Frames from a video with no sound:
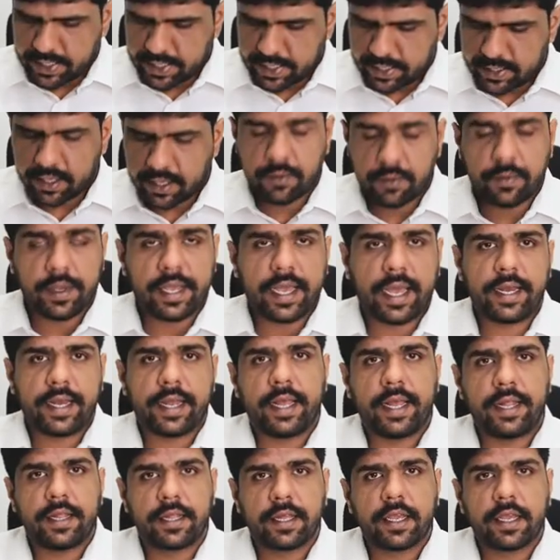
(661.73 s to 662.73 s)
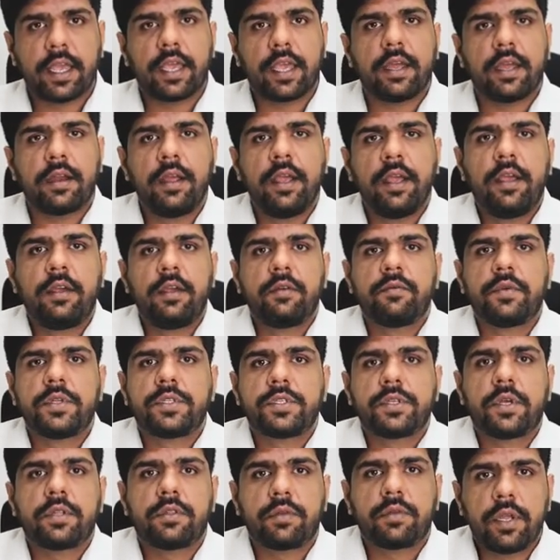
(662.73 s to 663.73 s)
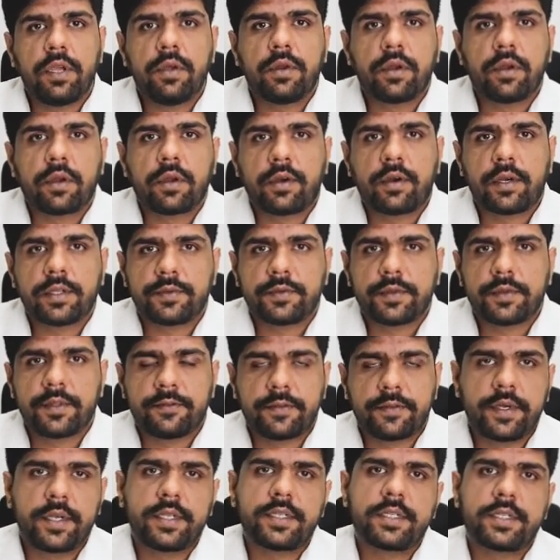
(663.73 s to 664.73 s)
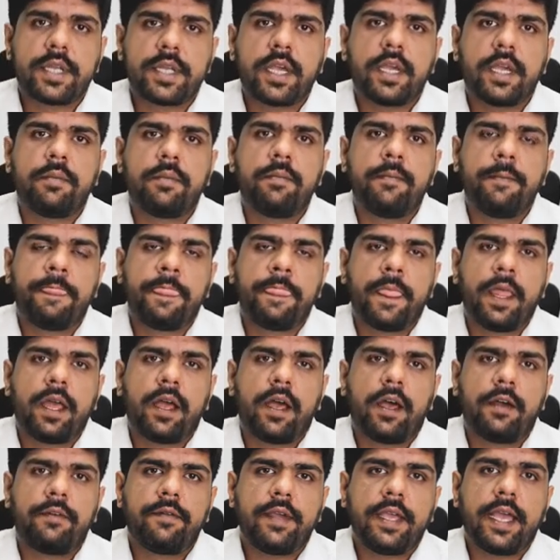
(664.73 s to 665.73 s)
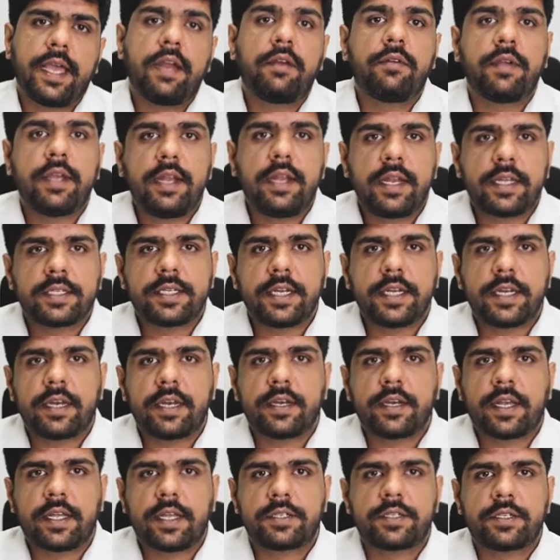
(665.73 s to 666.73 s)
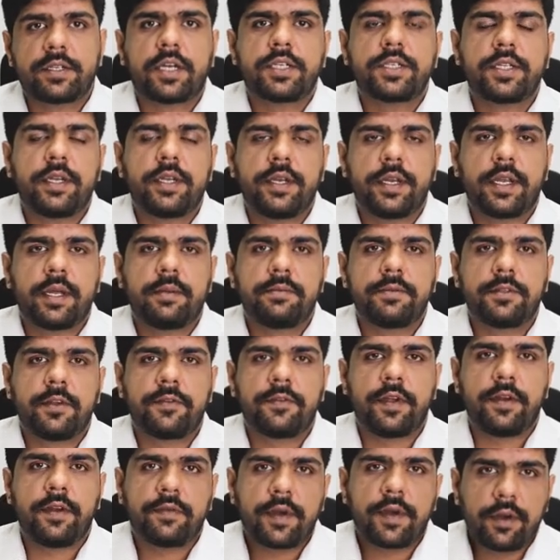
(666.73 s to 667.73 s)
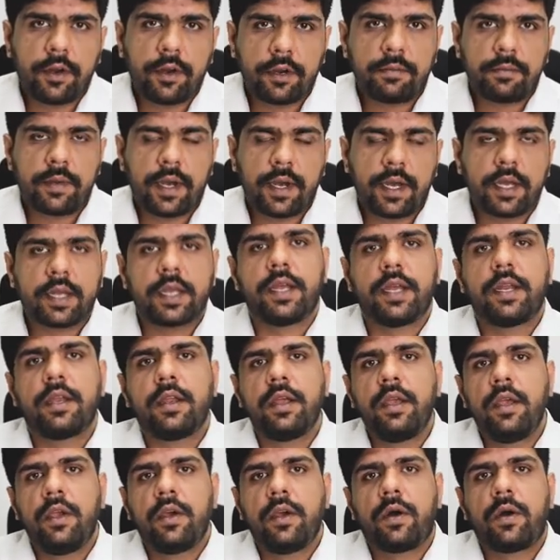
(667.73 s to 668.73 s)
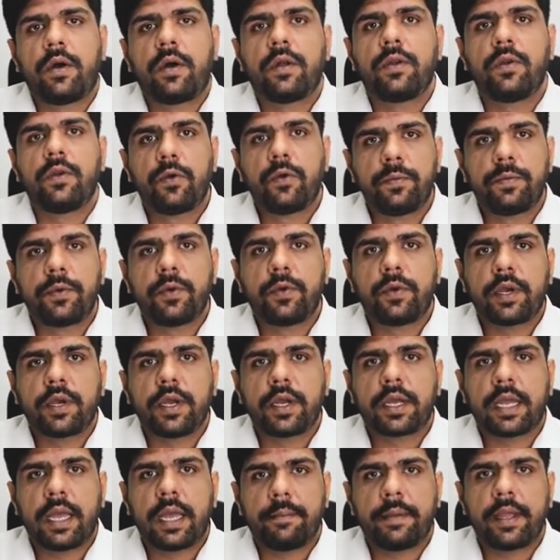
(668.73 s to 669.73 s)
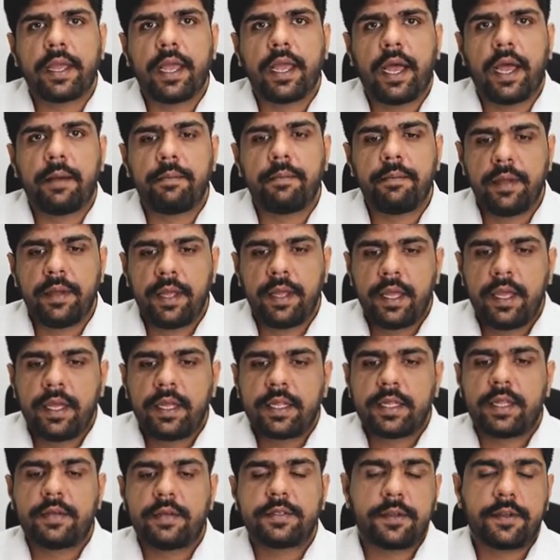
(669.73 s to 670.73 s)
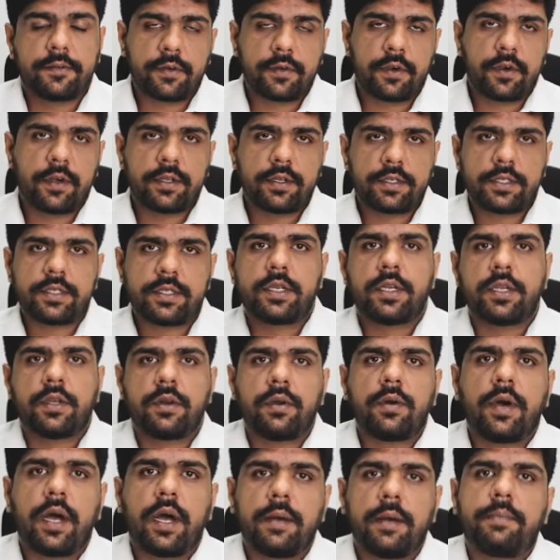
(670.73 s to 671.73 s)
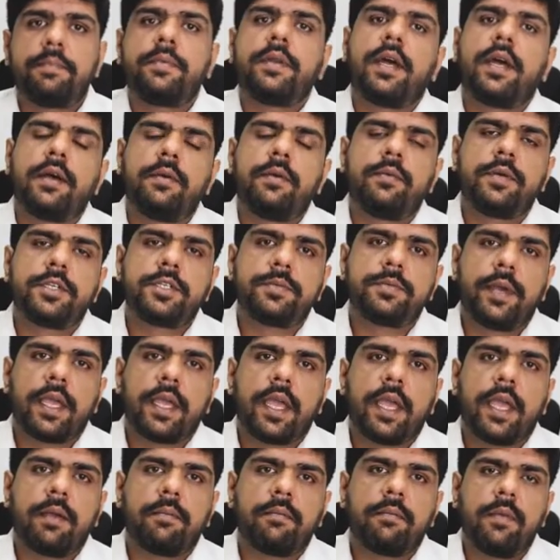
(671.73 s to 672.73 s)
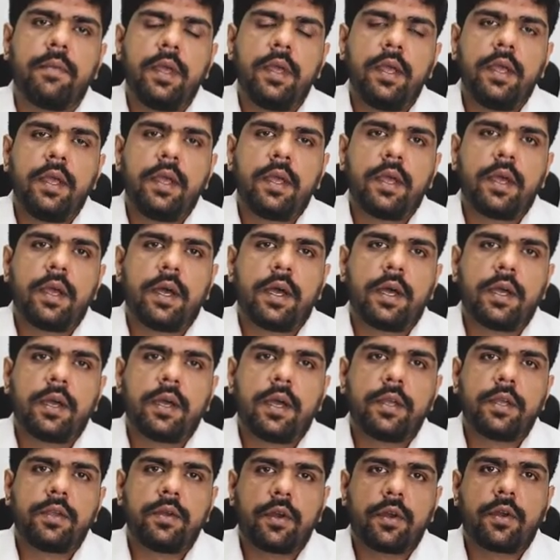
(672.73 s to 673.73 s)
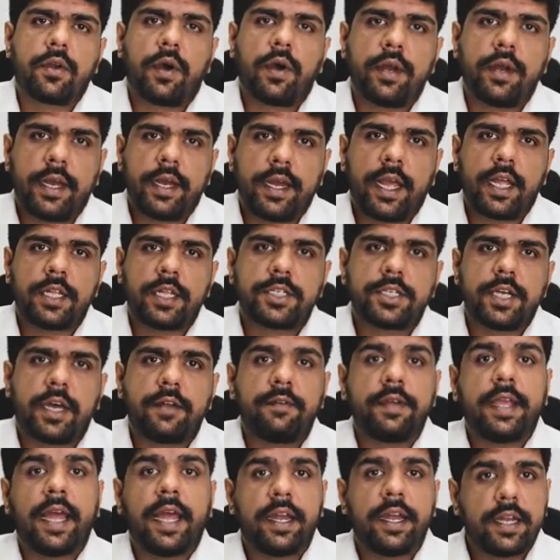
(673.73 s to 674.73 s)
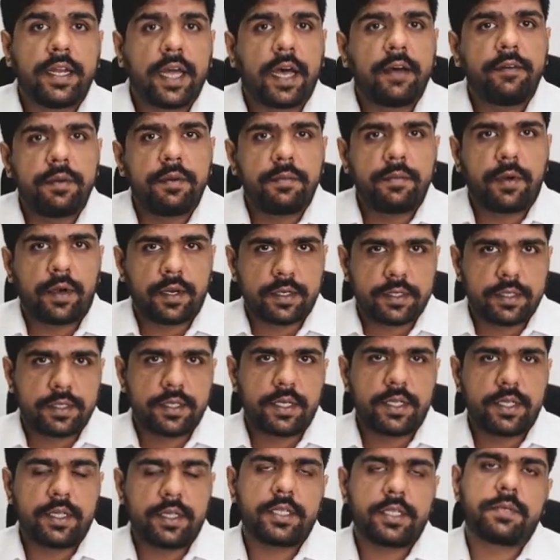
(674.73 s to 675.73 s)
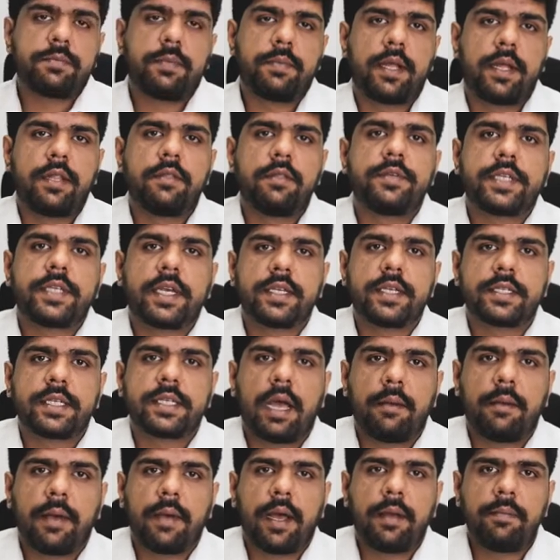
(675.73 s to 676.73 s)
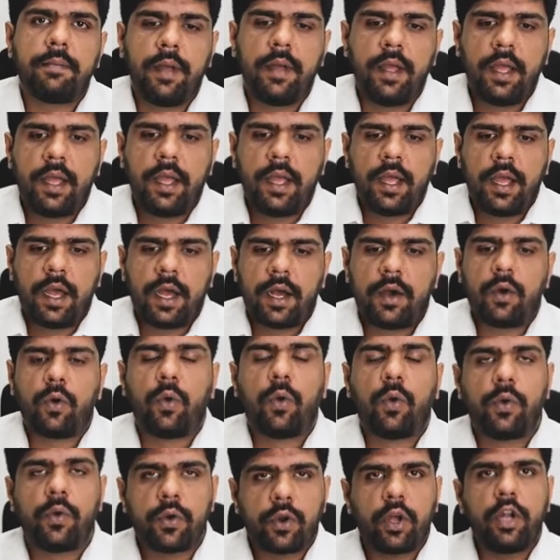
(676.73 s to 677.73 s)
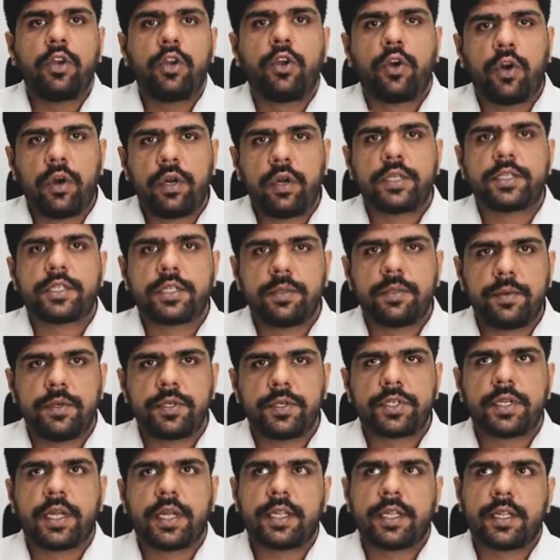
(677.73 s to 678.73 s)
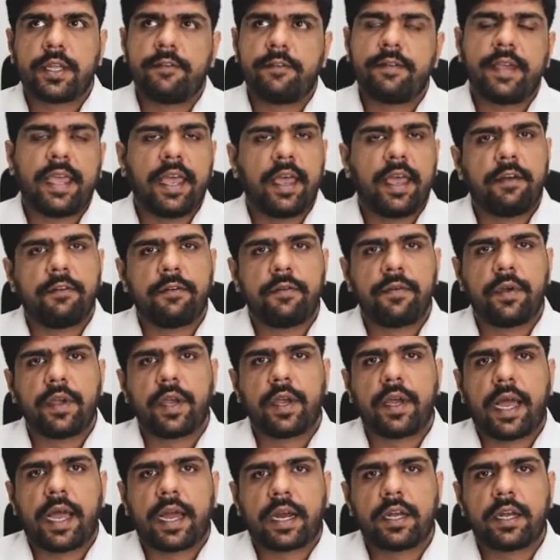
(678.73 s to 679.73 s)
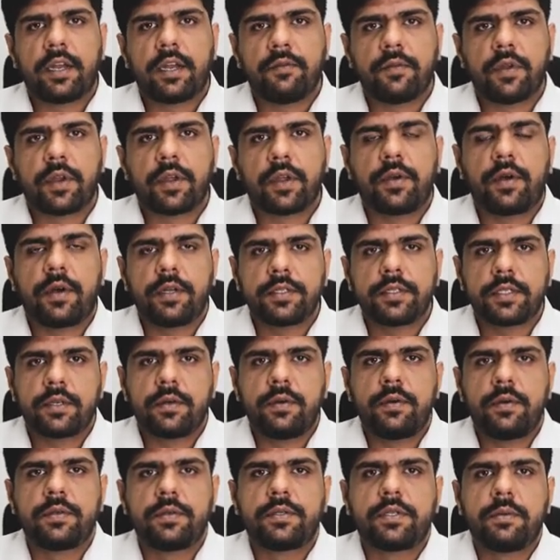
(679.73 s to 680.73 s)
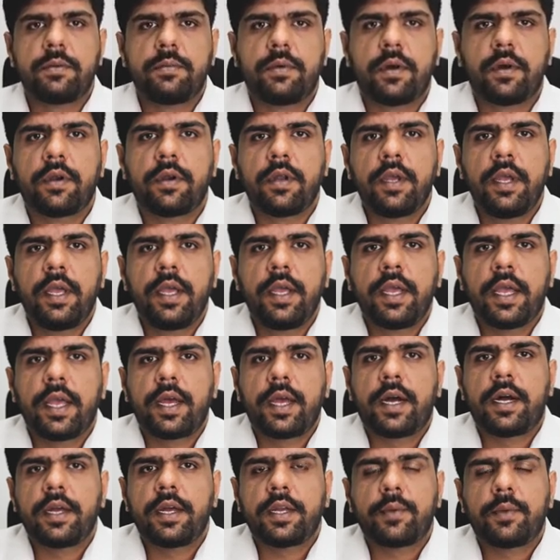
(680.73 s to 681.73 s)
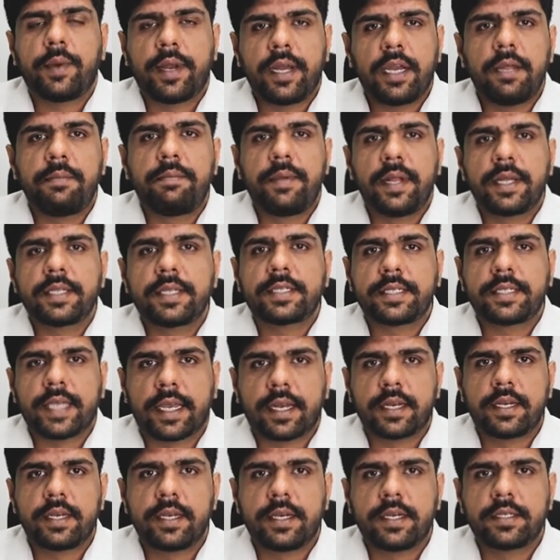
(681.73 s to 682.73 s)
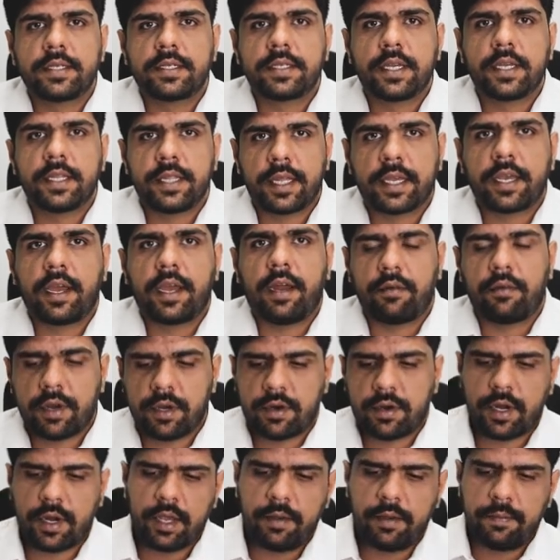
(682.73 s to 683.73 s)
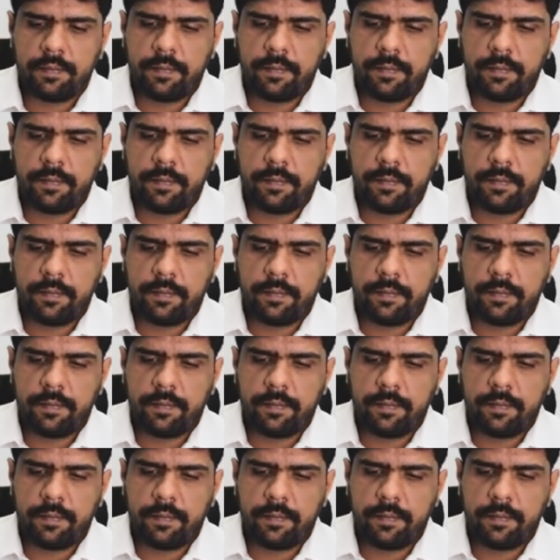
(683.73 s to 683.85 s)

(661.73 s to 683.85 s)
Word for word: I think we had healthcare, which saw three unicorns for the first time. Uh, we had real estate and construction in terms of infra dot market or NoBroker coming up. There's of course, you know, Apna, which became uh, a unicorn in HR. We had Darwinbox in this month, which has come up. Uh, overall, good distribution. I think we have active unicorns in close to about uh, 20 plus sectors in the country today.